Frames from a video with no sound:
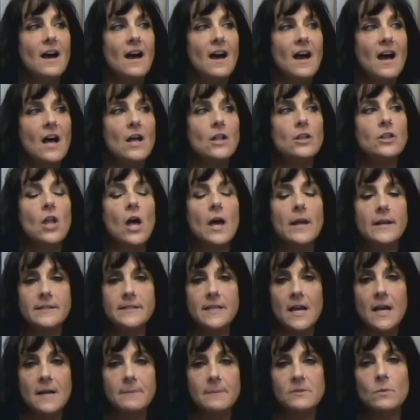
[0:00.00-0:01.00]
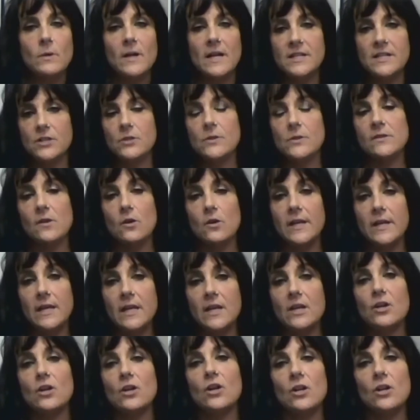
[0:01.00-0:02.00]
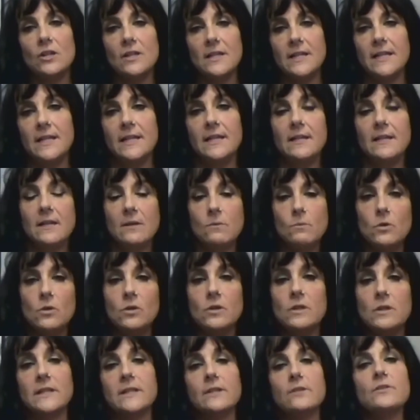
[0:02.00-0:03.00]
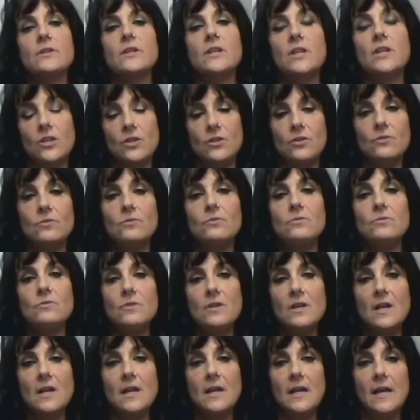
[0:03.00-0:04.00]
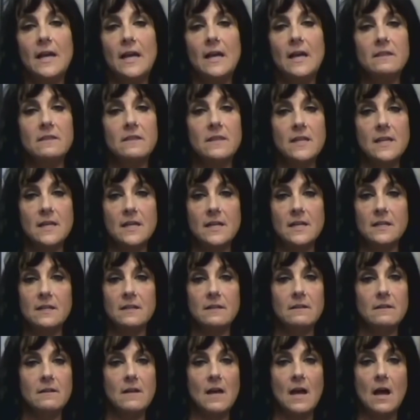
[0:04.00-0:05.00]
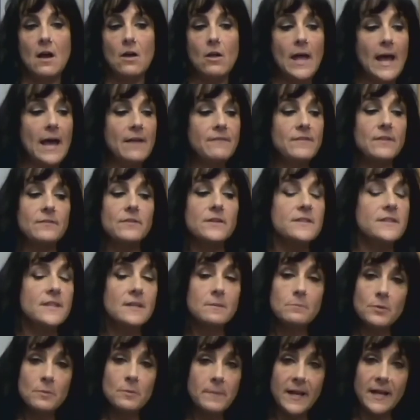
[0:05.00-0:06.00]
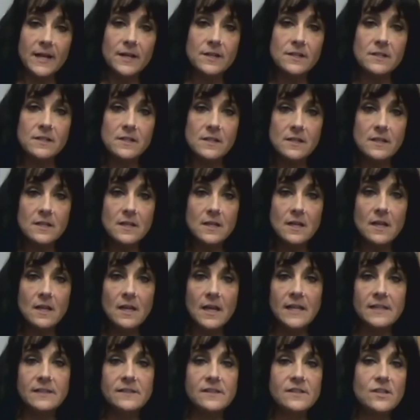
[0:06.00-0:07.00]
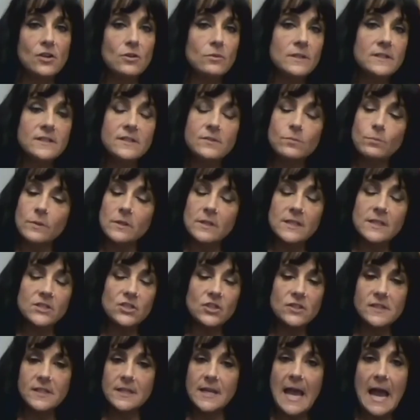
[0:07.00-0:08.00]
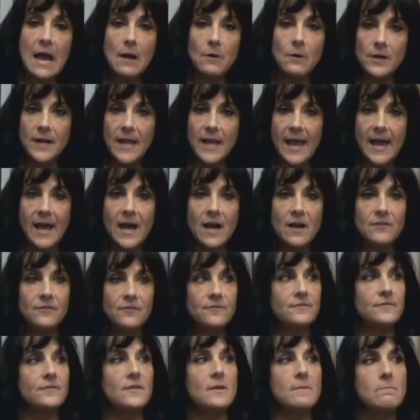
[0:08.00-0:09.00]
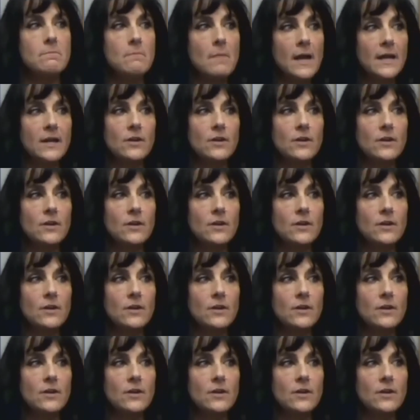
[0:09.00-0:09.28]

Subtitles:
A lot of times what I do is I'll get here early, we'll clear the queue, and then I'll have everything prepared. And so it's really just an hour and a half. My